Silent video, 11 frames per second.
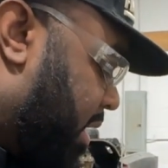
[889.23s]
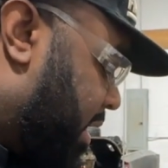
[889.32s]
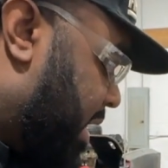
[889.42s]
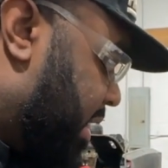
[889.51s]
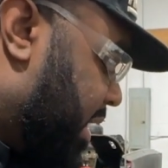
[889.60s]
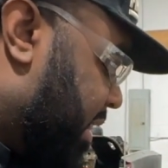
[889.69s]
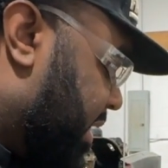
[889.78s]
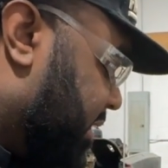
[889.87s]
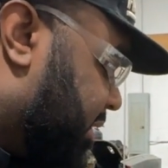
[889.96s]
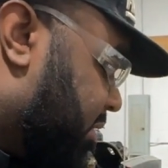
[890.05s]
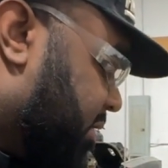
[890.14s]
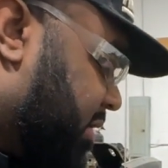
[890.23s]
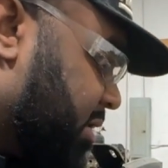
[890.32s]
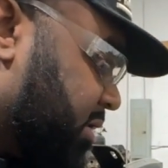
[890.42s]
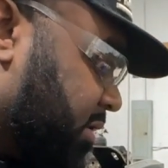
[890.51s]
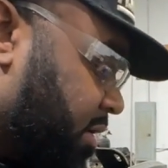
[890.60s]
And then this goes to
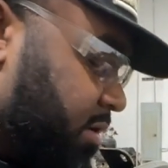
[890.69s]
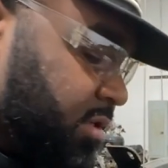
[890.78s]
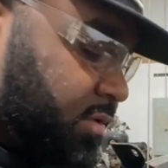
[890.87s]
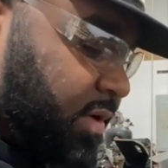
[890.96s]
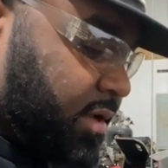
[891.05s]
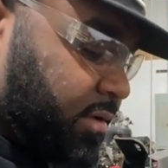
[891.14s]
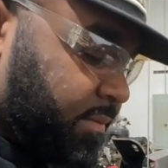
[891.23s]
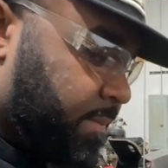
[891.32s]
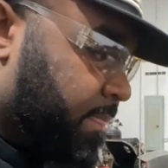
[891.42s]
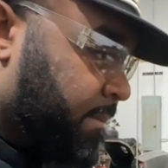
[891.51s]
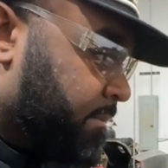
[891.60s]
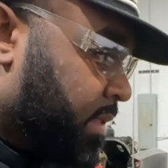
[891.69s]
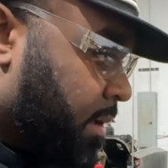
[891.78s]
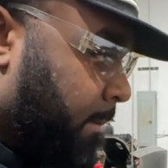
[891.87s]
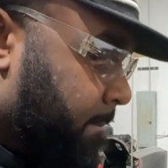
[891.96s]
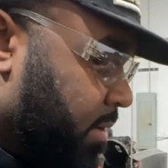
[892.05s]
the starter as well.
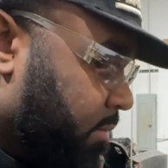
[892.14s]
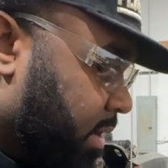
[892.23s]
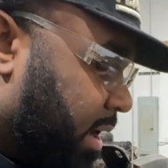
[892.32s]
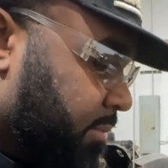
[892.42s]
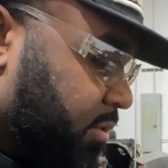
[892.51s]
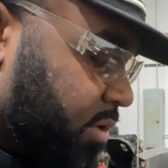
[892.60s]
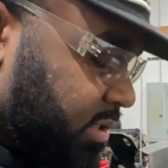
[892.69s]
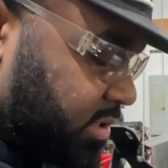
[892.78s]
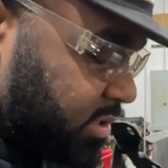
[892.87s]
But what I'm going to